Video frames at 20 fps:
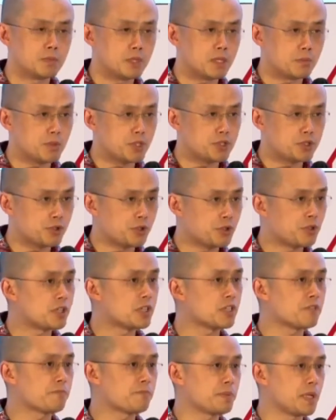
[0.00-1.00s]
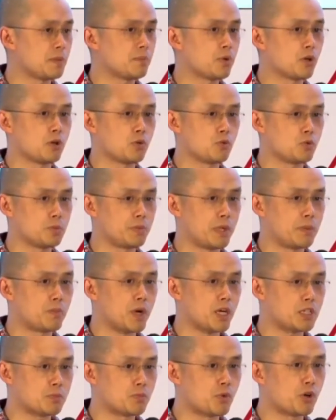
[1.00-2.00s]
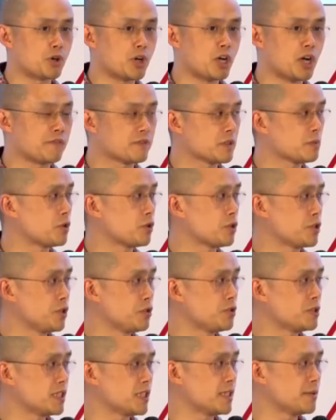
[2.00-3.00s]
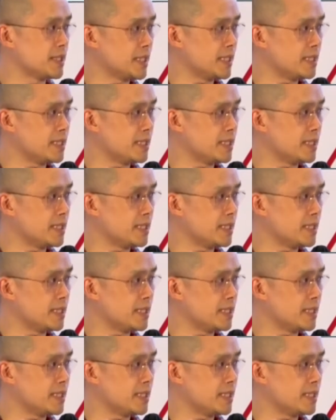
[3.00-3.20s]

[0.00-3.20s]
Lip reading: the majority of people would be much more comfortable using an